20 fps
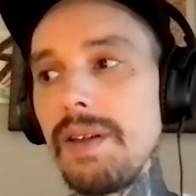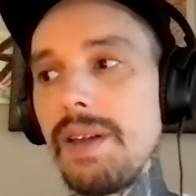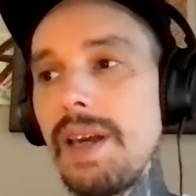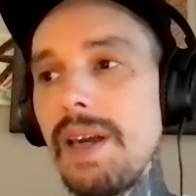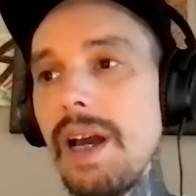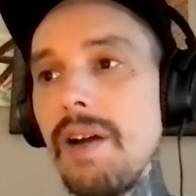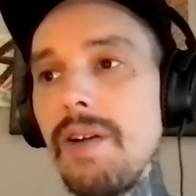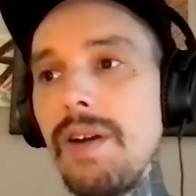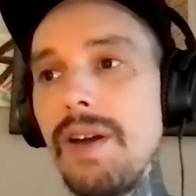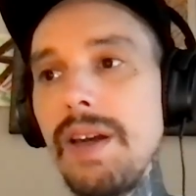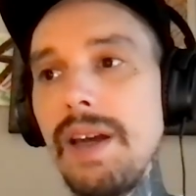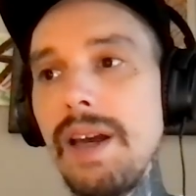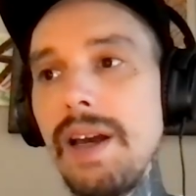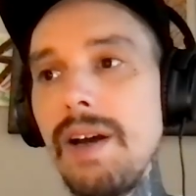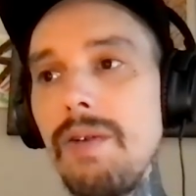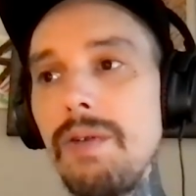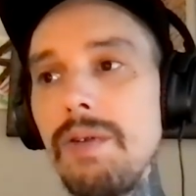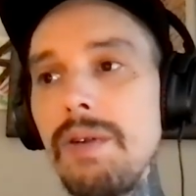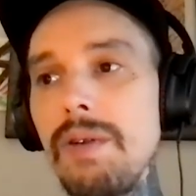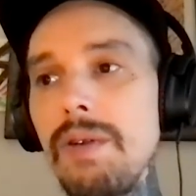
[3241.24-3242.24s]
carrying
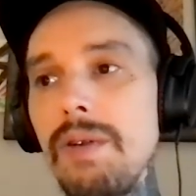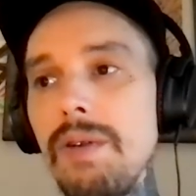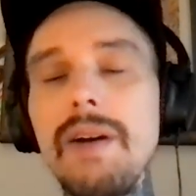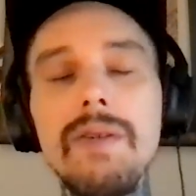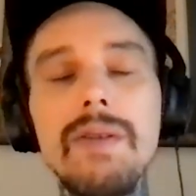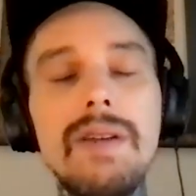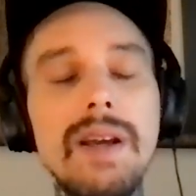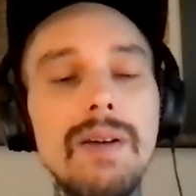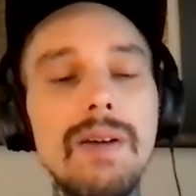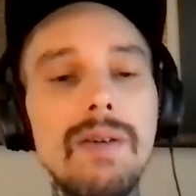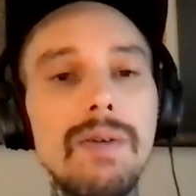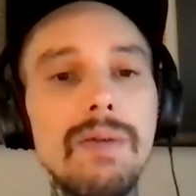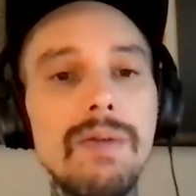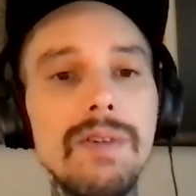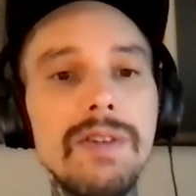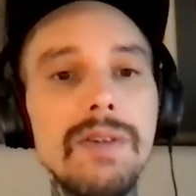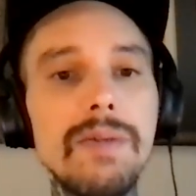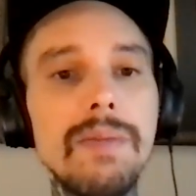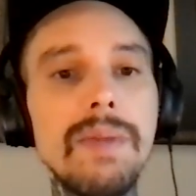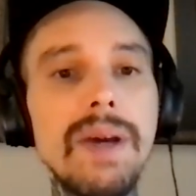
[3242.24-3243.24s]
out
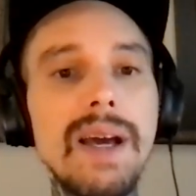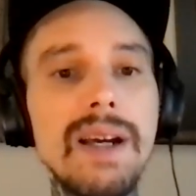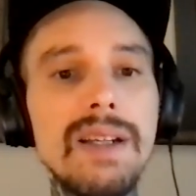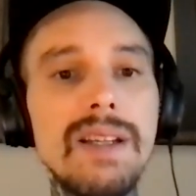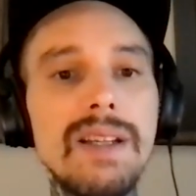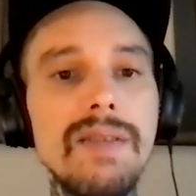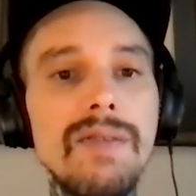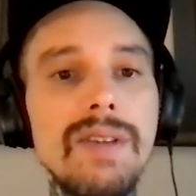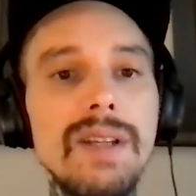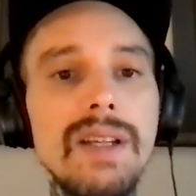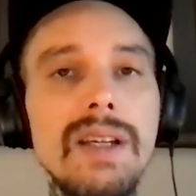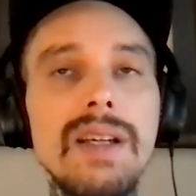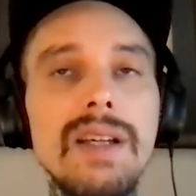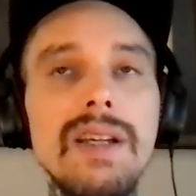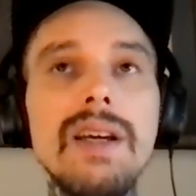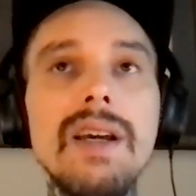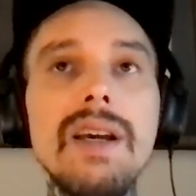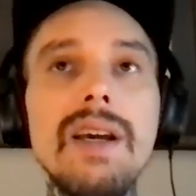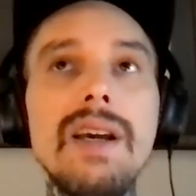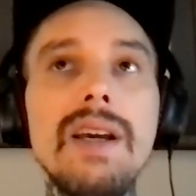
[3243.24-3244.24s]
counterterrorism
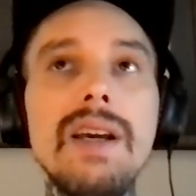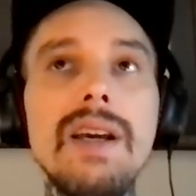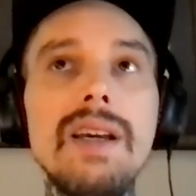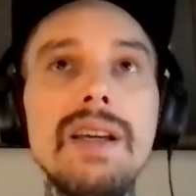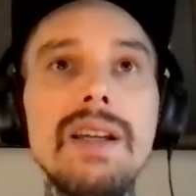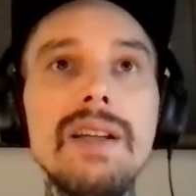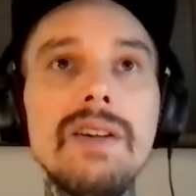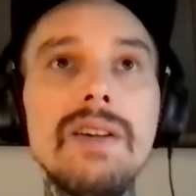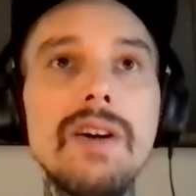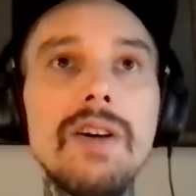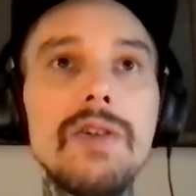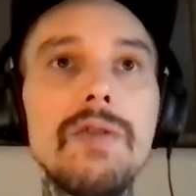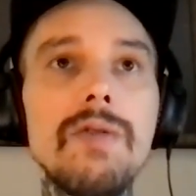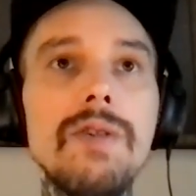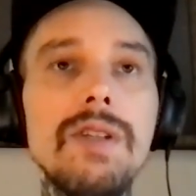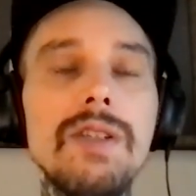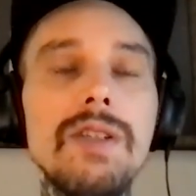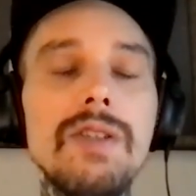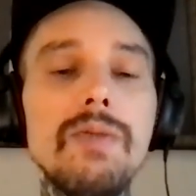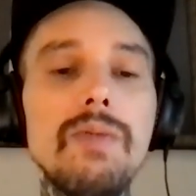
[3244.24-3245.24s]
activity in
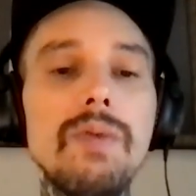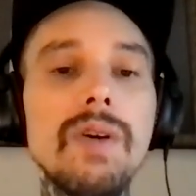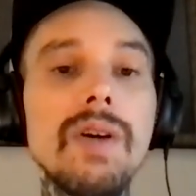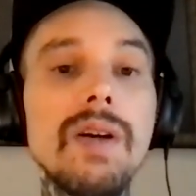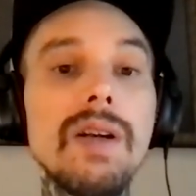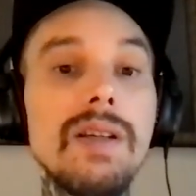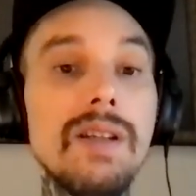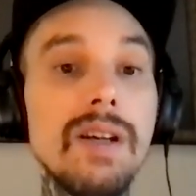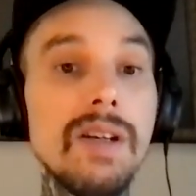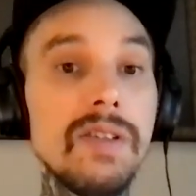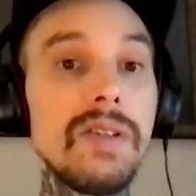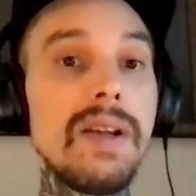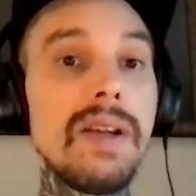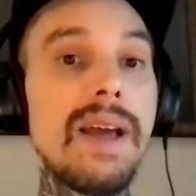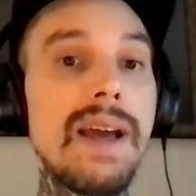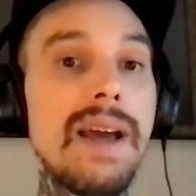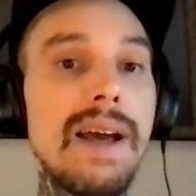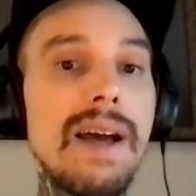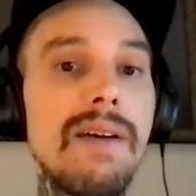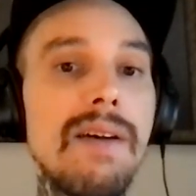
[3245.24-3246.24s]
countries where it doesn't
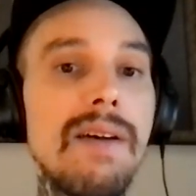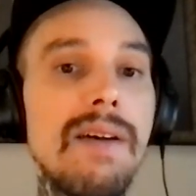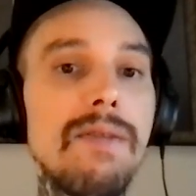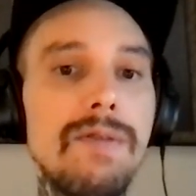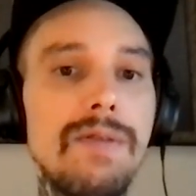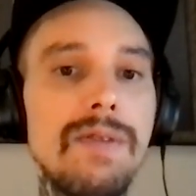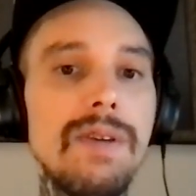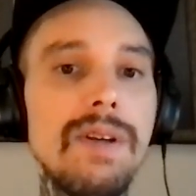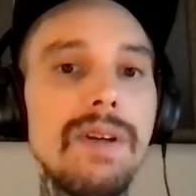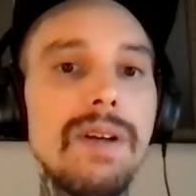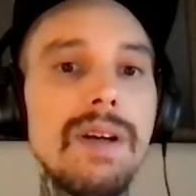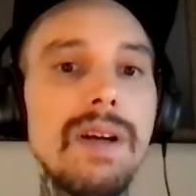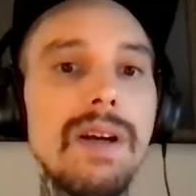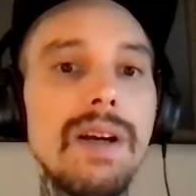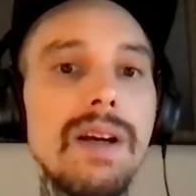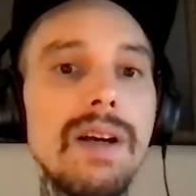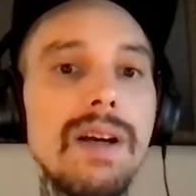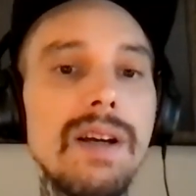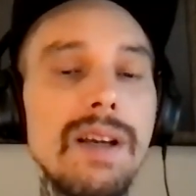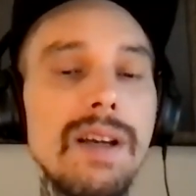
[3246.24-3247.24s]
have
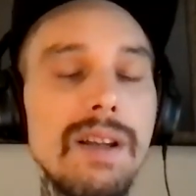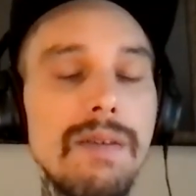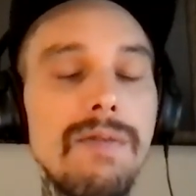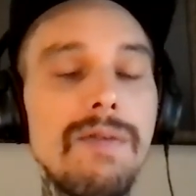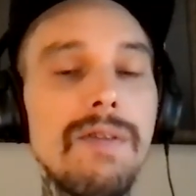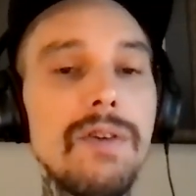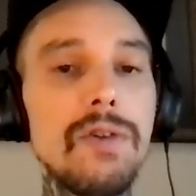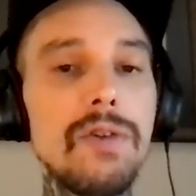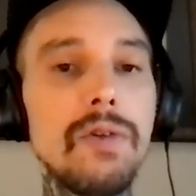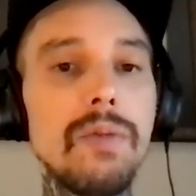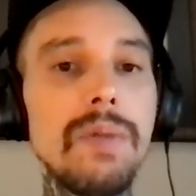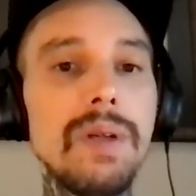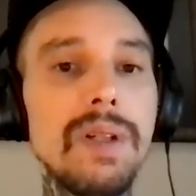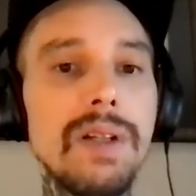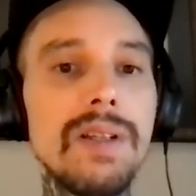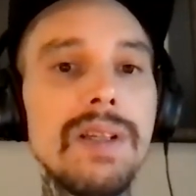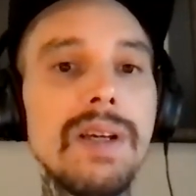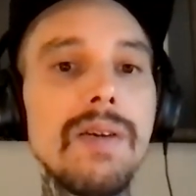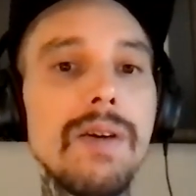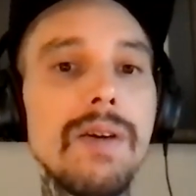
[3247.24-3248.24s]
uh, an official
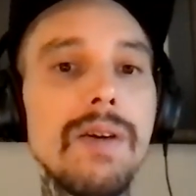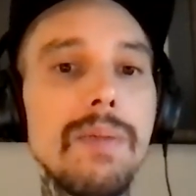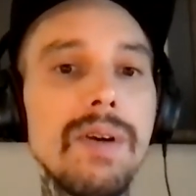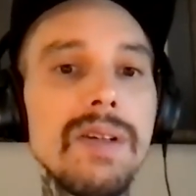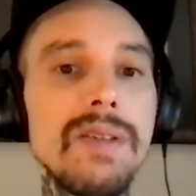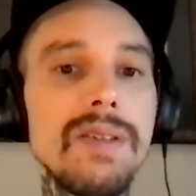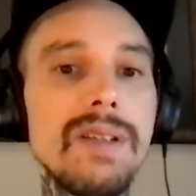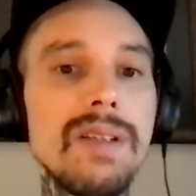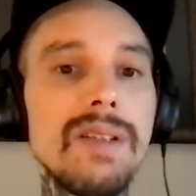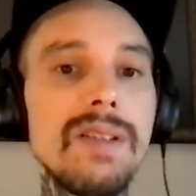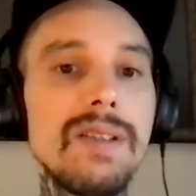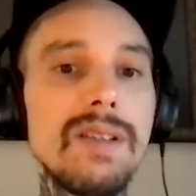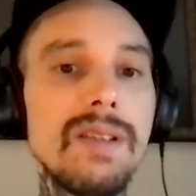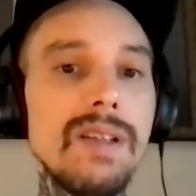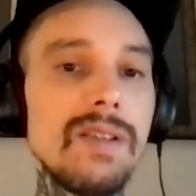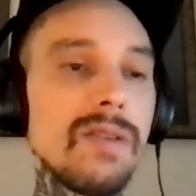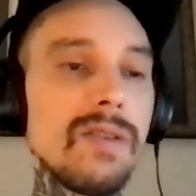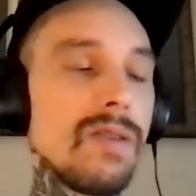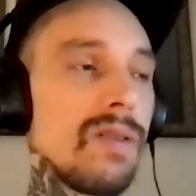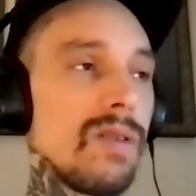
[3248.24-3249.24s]
military presence. And
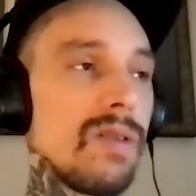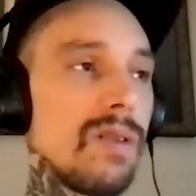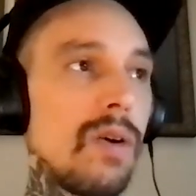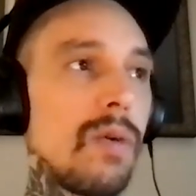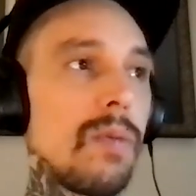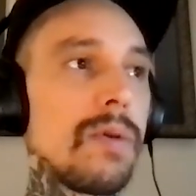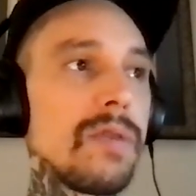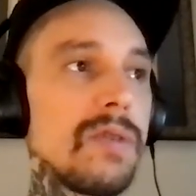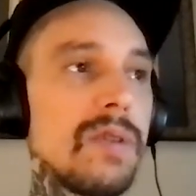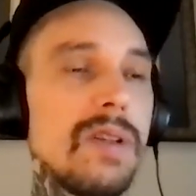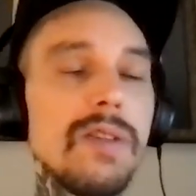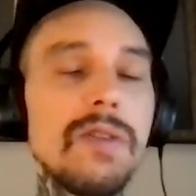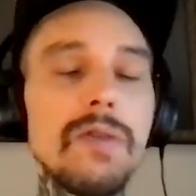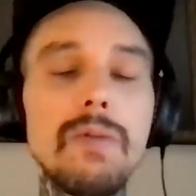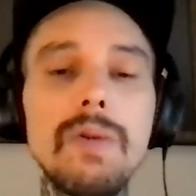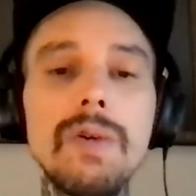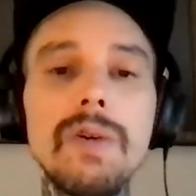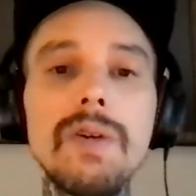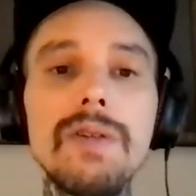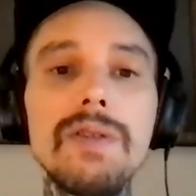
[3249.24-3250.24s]
these are almost his
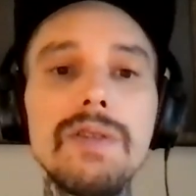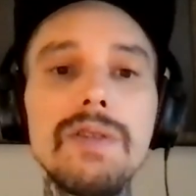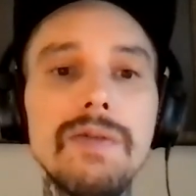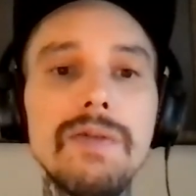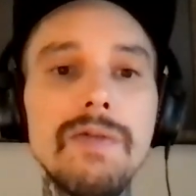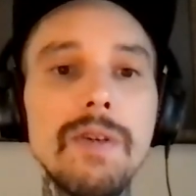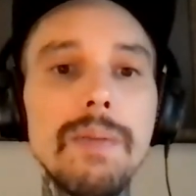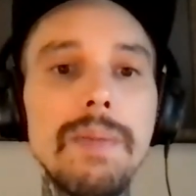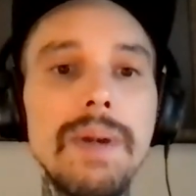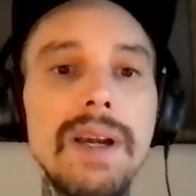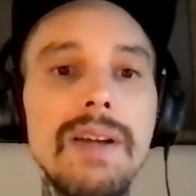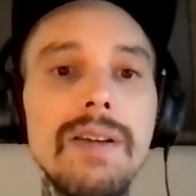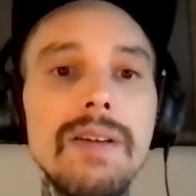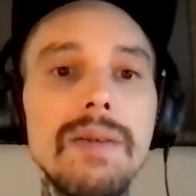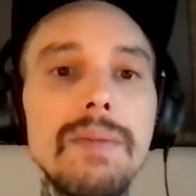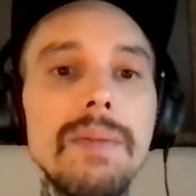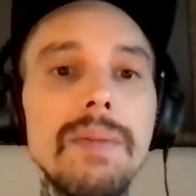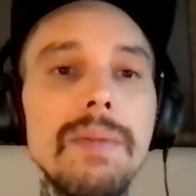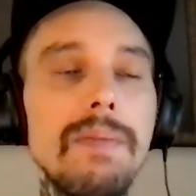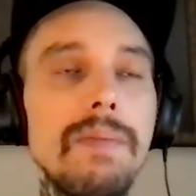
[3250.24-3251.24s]
words
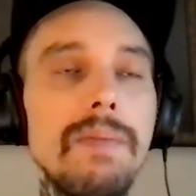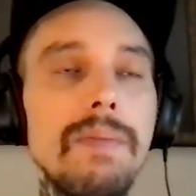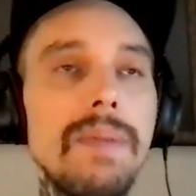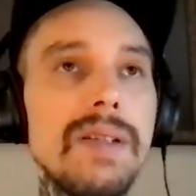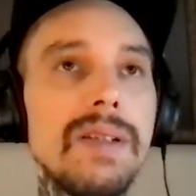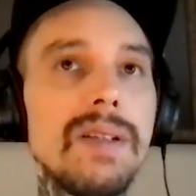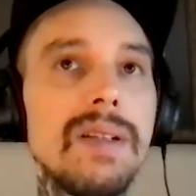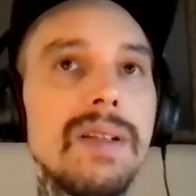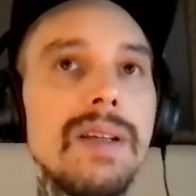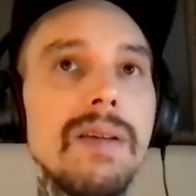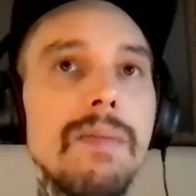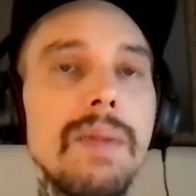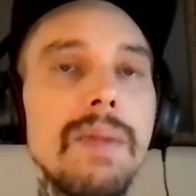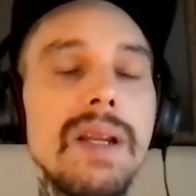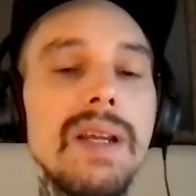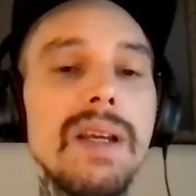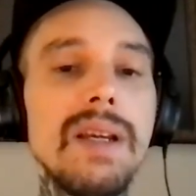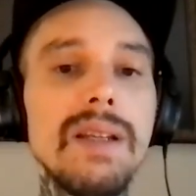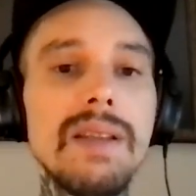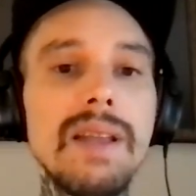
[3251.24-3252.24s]
verbatim, basically
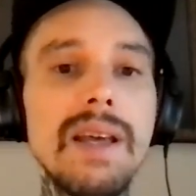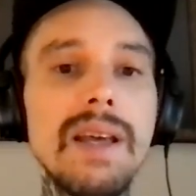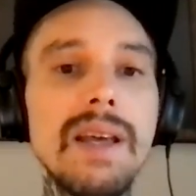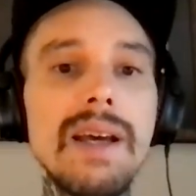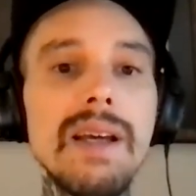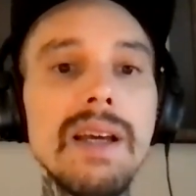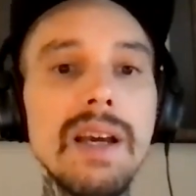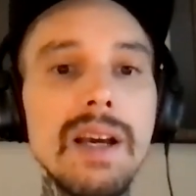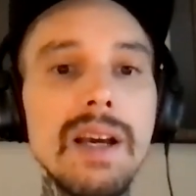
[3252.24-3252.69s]
admitting that